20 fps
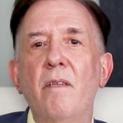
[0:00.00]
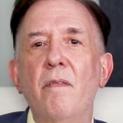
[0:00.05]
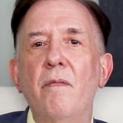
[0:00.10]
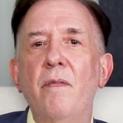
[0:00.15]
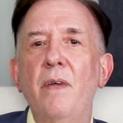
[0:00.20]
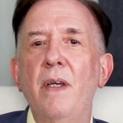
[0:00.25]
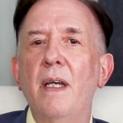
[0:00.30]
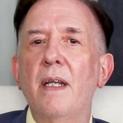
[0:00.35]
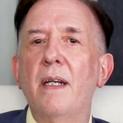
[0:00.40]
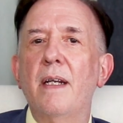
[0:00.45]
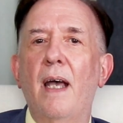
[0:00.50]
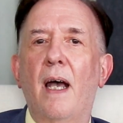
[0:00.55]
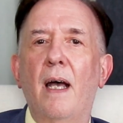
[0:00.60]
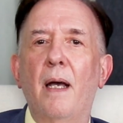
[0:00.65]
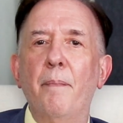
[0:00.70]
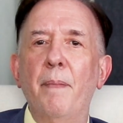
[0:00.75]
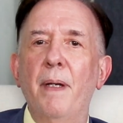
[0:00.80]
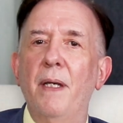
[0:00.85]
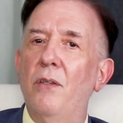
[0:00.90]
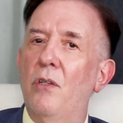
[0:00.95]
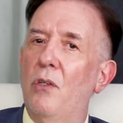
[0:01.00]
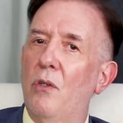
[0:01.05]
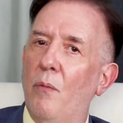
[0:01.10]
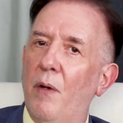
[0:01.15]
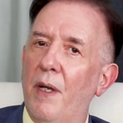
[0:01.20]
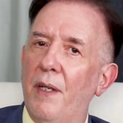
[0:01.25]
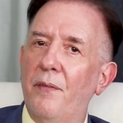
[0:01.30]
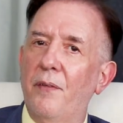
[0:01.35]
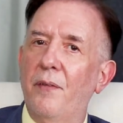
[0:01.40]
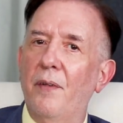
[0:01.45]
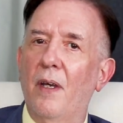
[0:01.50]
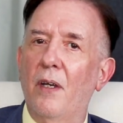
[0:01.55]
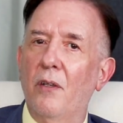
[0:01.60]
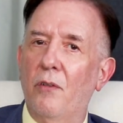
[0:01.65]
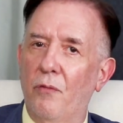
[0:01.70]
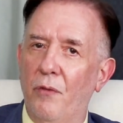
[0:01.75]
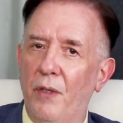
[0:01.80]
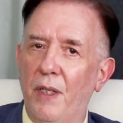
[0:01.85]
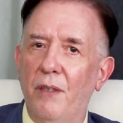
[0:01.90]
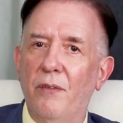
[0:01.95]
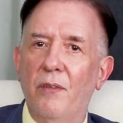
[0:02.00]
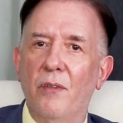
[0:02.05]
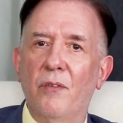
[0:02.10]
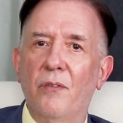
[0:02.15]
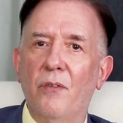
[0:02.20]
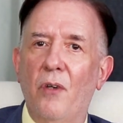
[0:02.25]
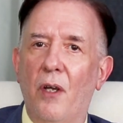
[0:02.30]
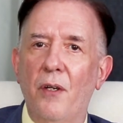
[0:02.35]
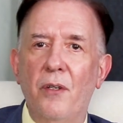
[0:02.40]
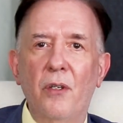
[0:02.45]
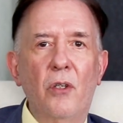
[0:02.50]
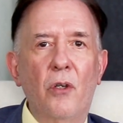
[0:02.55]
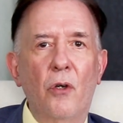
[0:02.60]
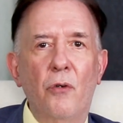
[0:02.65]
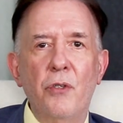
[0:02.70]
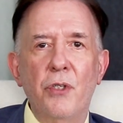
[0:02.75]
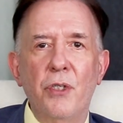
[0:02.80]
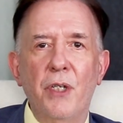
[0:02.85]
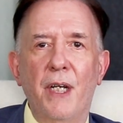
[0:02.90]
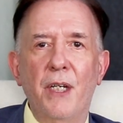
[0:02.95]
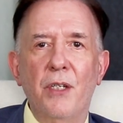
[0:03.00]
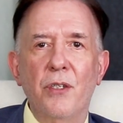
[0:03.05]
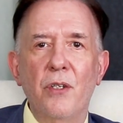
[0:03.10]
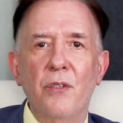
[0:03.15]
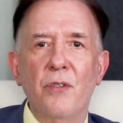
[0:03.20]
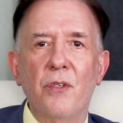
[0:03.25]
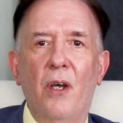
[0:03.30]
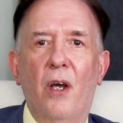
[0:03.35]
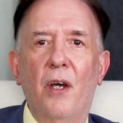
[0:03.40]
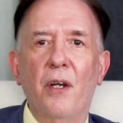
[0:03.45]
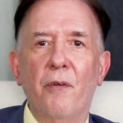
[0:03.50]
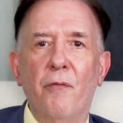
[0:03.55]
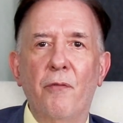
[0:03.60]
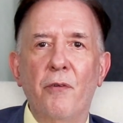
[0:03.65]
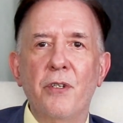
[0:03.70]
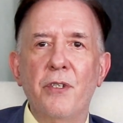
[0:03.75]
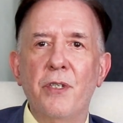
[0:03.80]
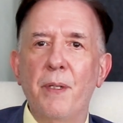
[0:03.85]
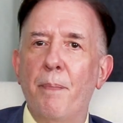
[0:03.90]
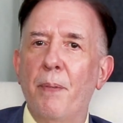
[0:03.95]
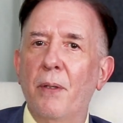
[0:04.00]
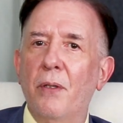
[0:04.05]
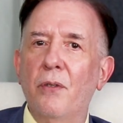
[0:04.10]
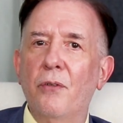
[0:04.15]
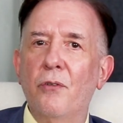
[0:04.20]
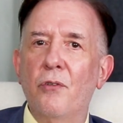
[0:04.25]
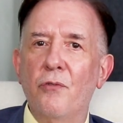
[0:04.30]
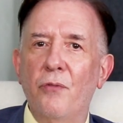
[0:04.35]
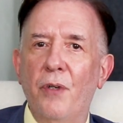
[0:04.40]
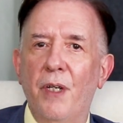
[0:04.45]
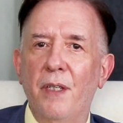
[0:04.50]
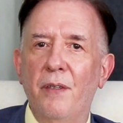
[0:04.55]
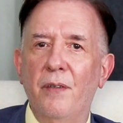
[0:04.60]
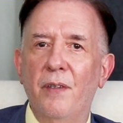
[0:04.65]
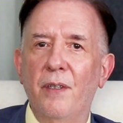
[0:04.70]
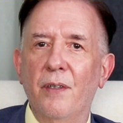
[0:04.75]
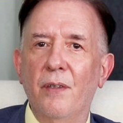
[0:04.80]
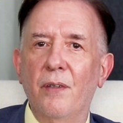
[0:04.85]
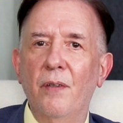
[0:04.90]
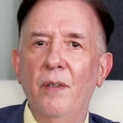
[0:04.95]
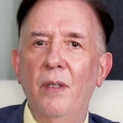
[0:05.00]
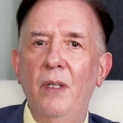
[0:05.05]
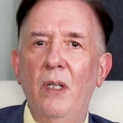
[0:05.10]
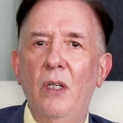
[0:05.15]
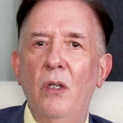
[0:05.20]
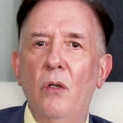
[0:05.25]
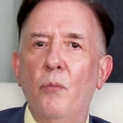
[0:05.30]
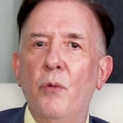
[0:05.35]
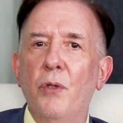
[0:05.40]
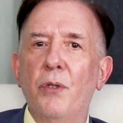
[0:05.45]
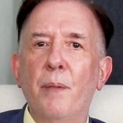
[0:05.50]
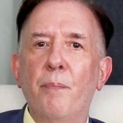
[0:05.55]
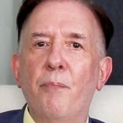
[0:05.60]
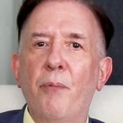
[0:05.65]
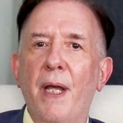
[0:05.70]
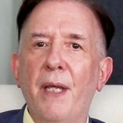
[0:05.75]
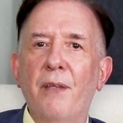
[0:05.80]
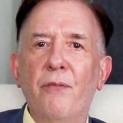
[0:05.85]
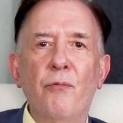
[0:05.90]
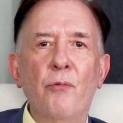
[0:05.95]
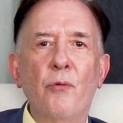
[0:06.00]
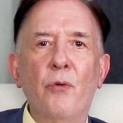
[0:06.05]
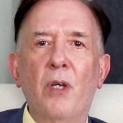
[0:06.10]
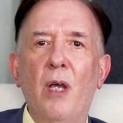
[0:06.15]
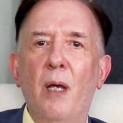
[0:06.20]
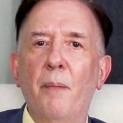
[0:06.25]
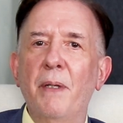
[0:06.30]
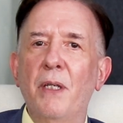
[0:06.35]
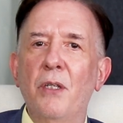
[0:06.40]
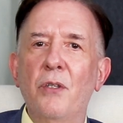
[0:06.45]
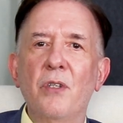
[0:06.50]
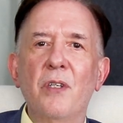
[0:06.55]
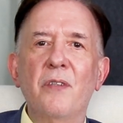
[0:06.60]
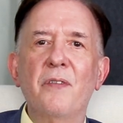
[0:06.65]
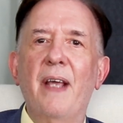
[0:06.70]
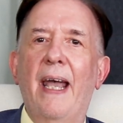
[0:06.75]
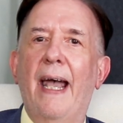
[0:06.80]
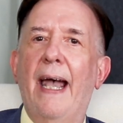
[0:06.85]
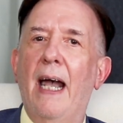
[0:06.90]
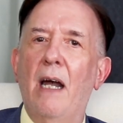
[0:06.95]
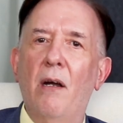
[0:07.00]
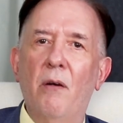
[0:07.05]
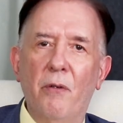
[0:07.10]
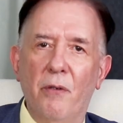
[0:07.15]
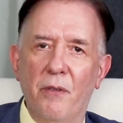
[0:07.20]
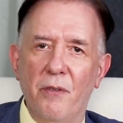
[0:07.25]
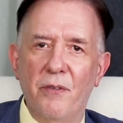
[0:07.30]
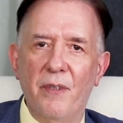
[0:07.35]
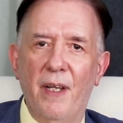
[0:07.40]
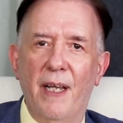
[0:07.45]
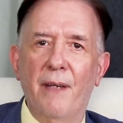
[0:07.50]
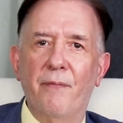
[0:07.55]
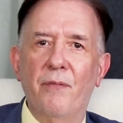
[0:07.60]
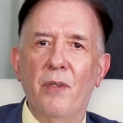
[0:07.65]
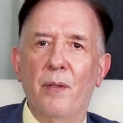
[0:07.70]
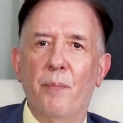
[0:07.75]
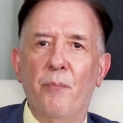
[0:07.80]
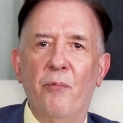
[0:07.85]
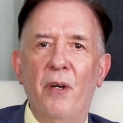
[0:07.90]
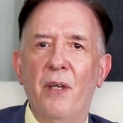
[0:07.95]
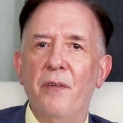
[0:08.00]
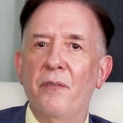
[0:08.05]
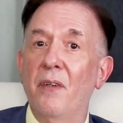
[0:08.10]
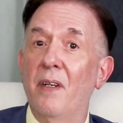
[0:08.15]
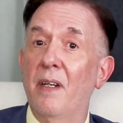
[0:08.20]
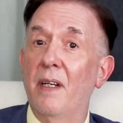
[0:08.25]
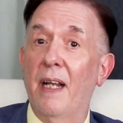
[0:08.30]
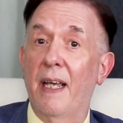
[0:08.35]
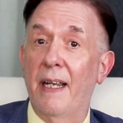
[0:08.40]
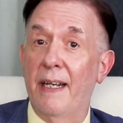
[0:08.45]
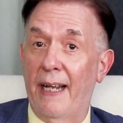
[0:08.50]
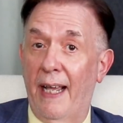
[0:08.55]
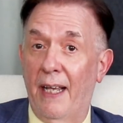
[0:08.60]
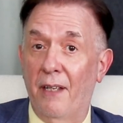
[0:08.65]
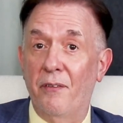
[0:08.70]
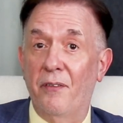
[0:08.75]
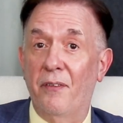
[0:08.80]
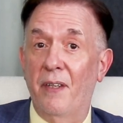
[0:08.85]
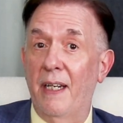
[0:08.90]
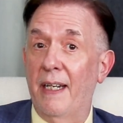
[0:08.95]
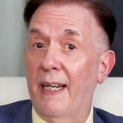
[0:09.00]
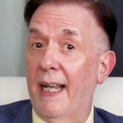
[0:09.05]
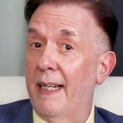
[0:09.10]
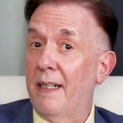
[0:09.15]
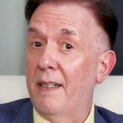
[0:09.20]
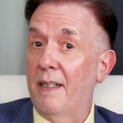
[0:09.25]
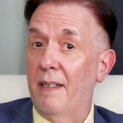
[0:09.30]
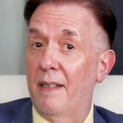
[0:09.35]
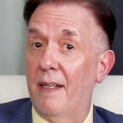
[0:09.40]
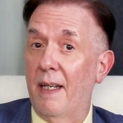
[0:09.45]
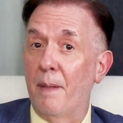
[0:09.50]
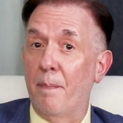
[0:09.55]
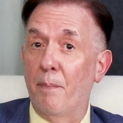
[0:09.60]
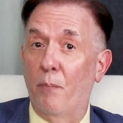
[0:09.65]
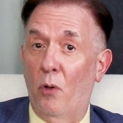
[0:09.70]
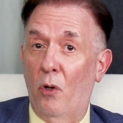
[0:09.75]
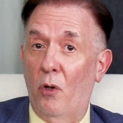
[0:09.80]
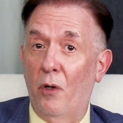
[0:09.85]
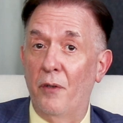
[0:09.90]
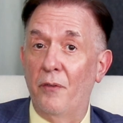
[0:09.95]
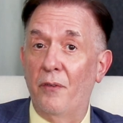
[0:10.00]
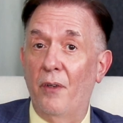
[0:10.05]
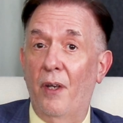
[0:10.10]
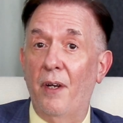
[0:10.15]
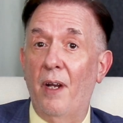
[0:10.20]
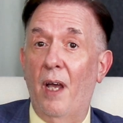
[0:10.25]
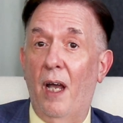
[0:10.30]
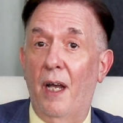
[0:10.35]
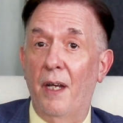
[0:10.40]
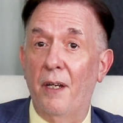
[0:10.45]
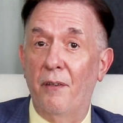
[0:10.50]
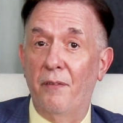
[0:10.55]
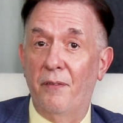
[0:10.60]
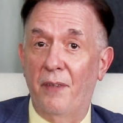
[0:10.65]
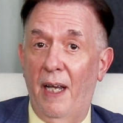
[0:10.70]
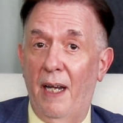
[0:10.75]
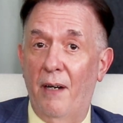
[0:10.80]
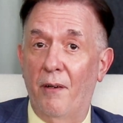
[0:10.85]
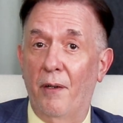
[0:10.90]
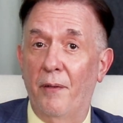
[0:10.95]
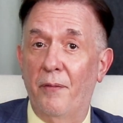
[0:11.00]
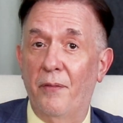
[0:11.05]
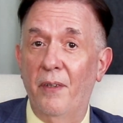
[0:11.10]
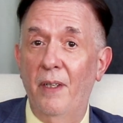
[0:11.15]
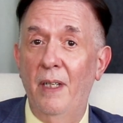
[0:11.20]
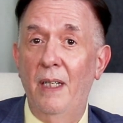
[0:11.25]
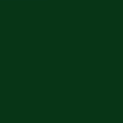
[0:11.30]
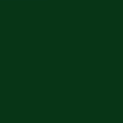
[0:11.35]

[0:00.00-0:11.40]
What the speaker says: Vietnam and the US agreed to start negotiations on a reciprocal trade deal, with the breakthrough coming just hours after the president announced a 90-day pause on higher tariffs.